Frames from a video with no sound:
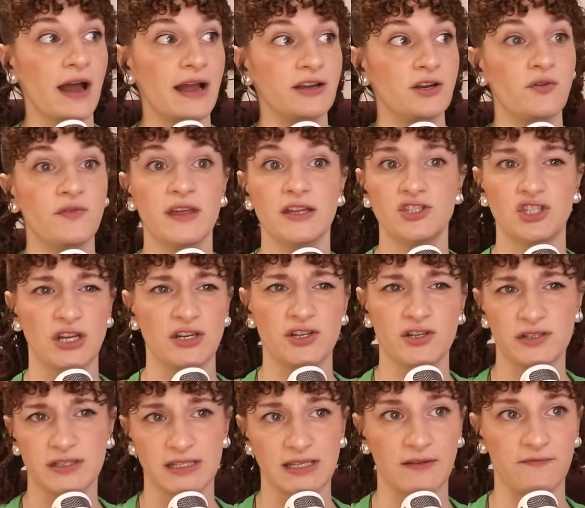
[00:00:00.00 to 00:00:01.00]
I know that
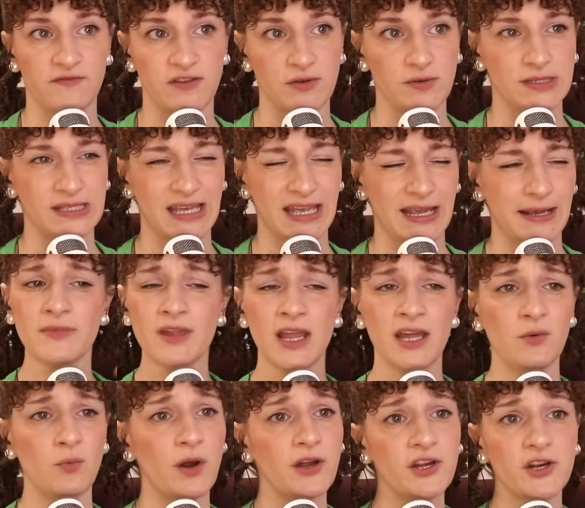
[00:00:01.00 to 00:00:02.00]
gender is confusing
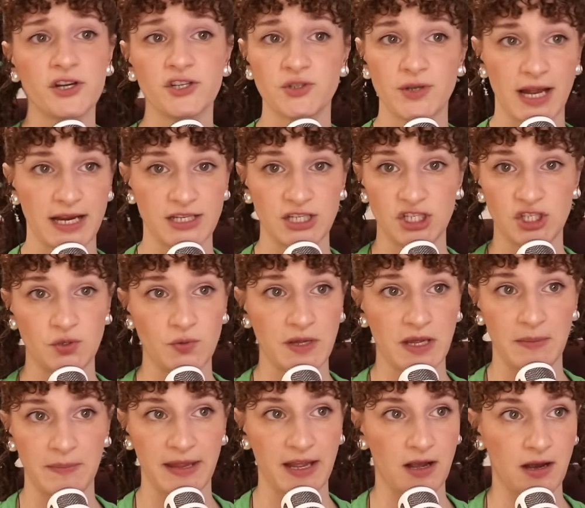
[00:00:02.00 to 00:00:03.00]
and what you're attracted to
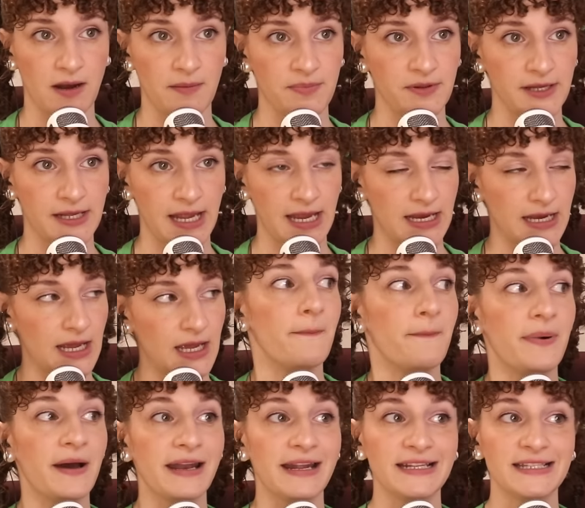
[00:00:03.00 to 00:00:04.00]
can be complicated,
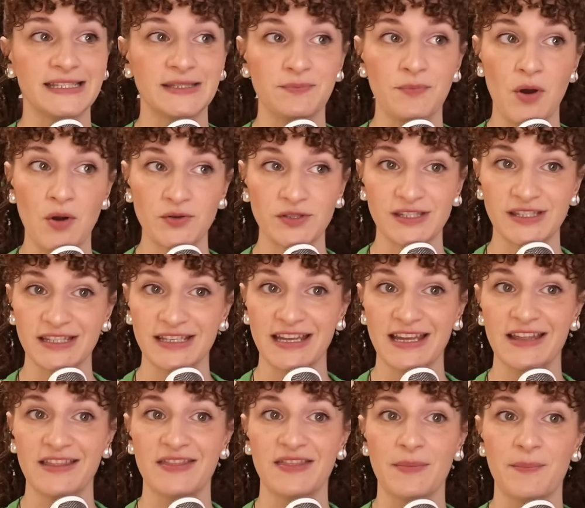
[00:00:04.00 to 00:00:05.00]
but it's
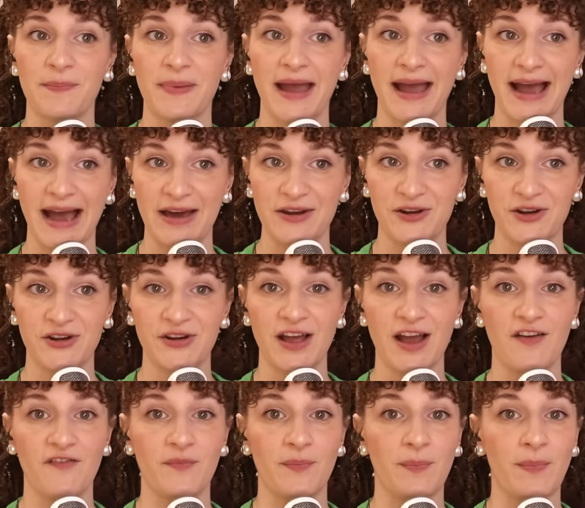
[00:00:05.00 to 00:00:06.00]
mostly the pattern
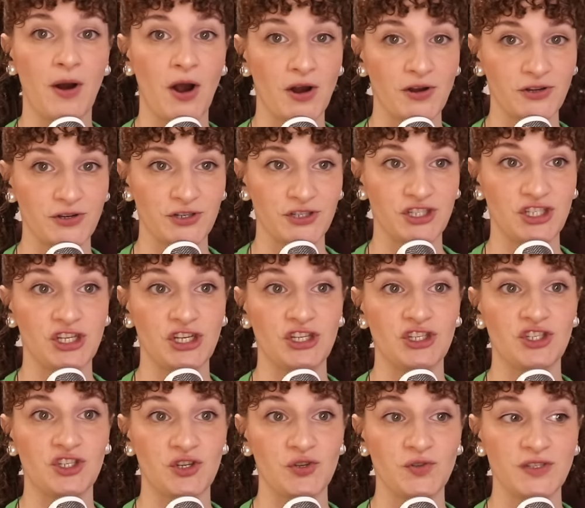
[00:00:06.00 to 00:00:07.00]
of partners she
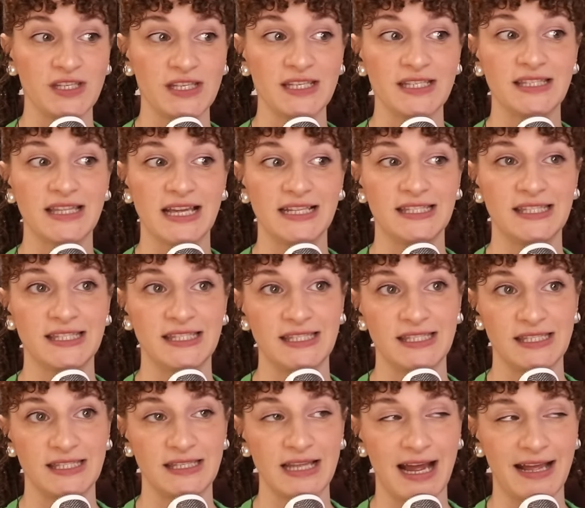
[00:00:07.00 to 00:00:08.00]
chooses
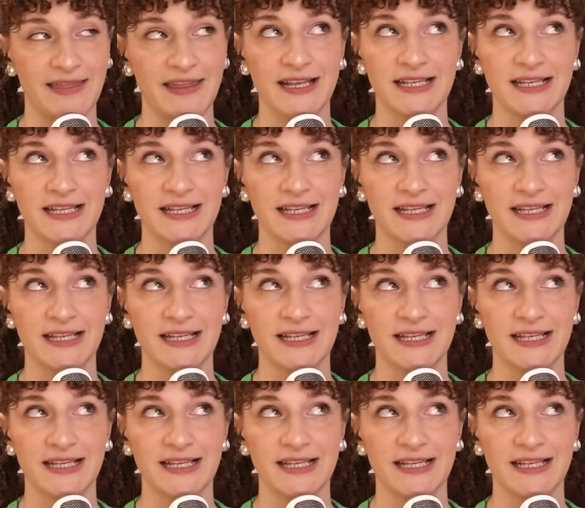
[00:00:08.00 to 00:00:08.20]
that's I think